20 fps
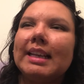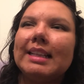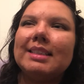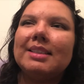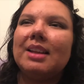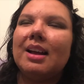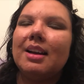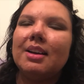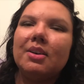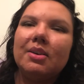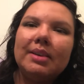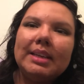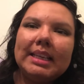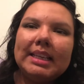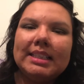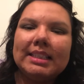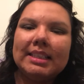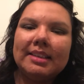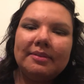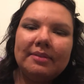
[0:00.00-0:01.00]
it's not
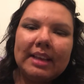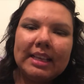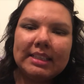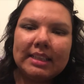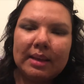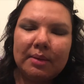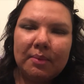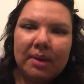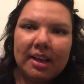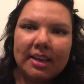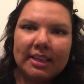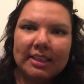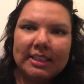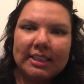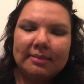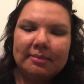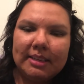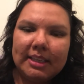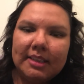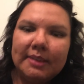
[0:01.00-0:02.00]
cohesive as I want it
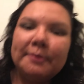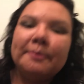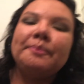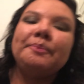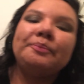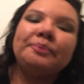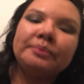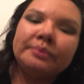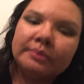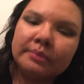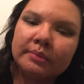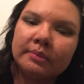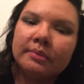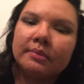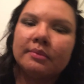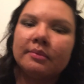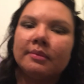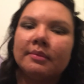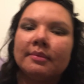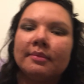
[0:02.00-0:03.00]
to be.
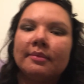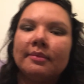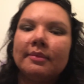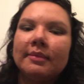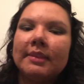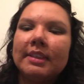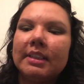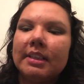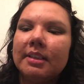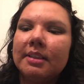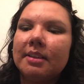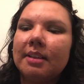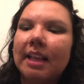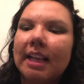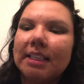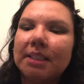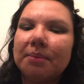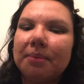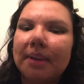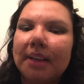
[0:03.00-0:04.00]
So So
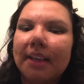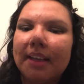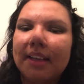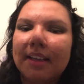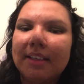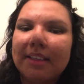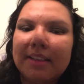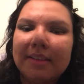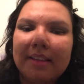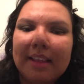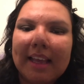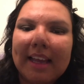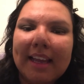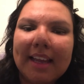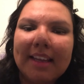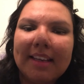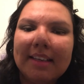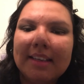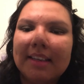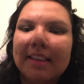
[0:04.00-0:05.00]
that's why I do
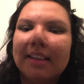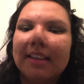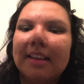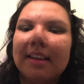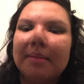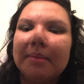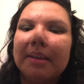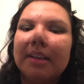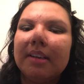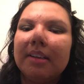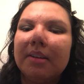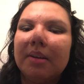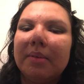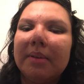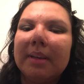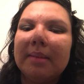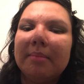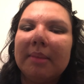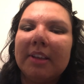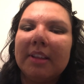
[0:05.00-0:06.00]
that. And I'm gonna
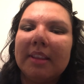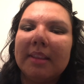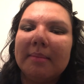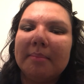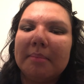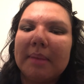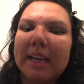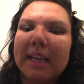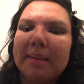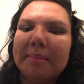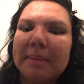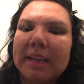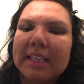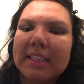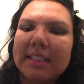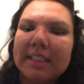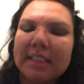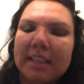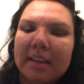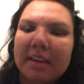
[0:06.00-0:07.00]
go in with my
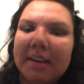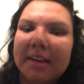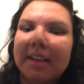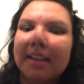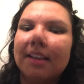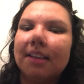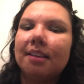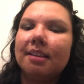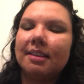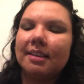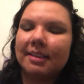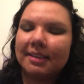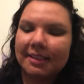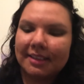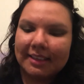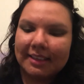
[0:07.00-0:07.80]
mascara.